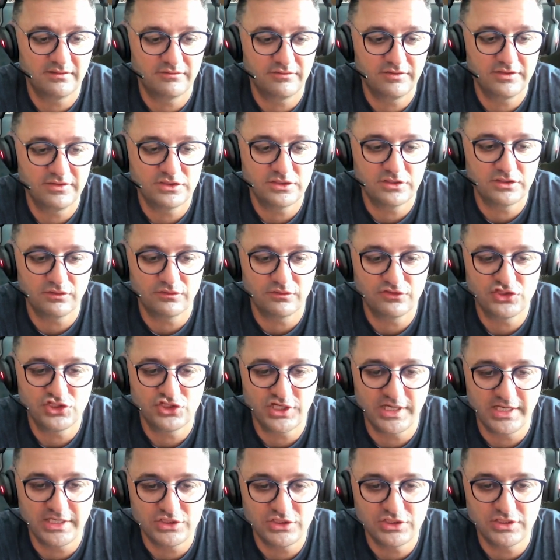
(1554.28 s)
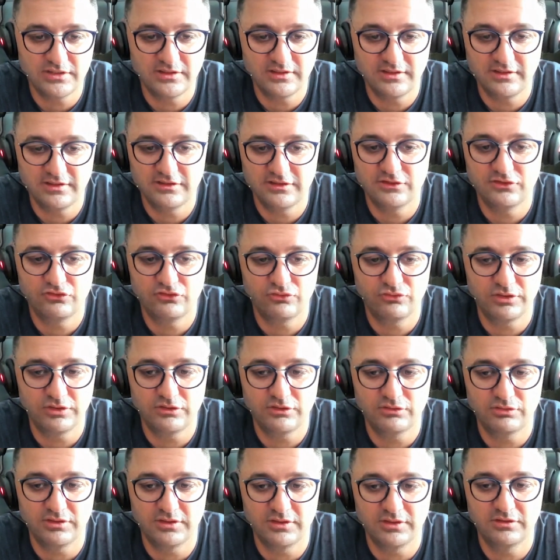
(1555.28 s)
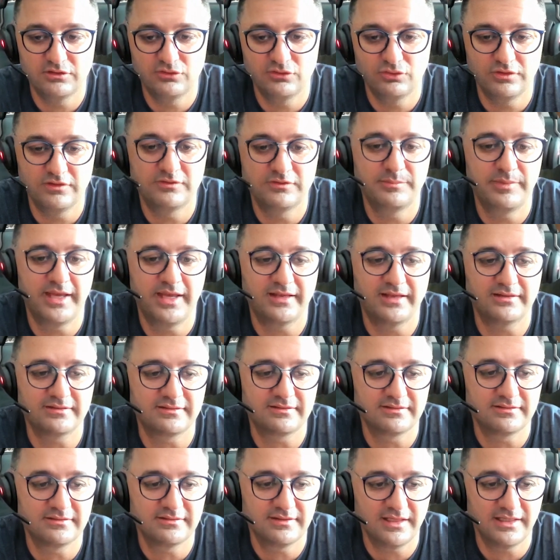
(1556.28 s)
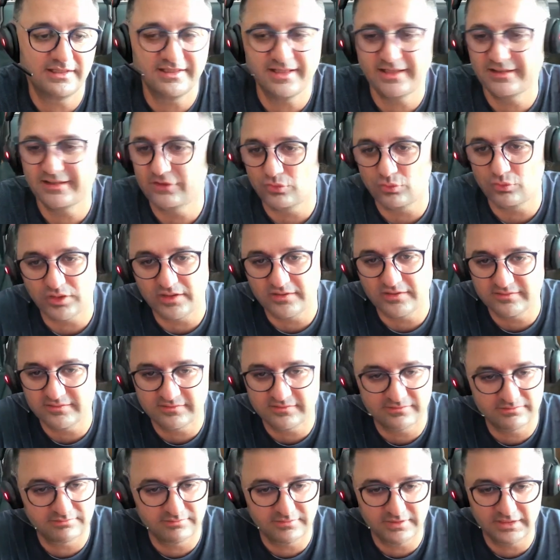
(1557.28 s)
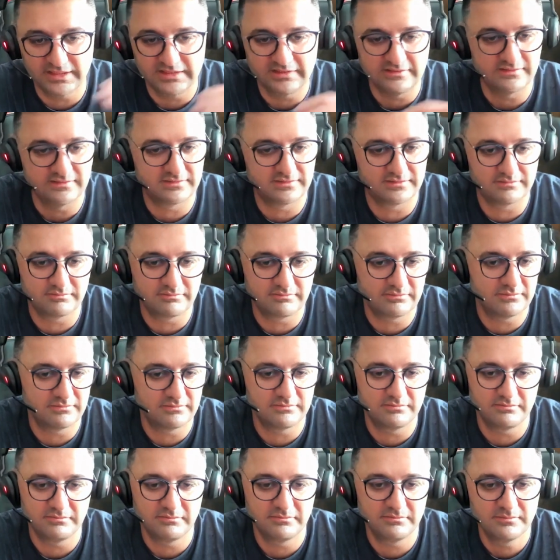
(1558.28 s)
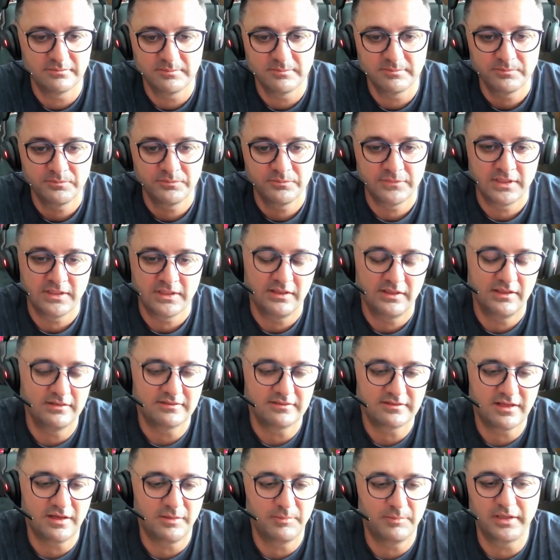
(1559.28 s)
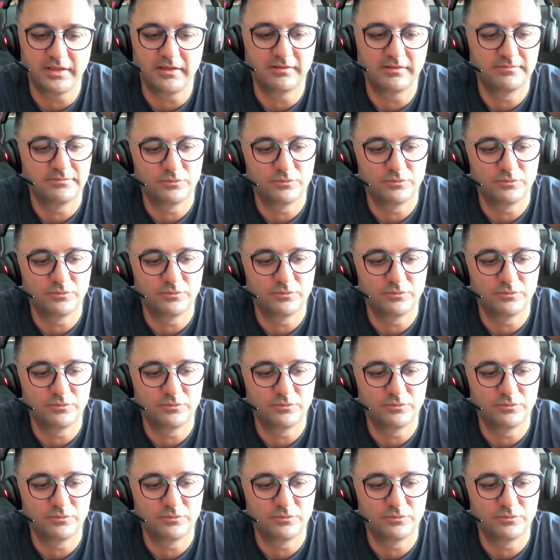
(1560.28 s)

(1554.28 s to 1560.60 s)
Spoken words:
vision of changing the industry to its best, and then the rest is coming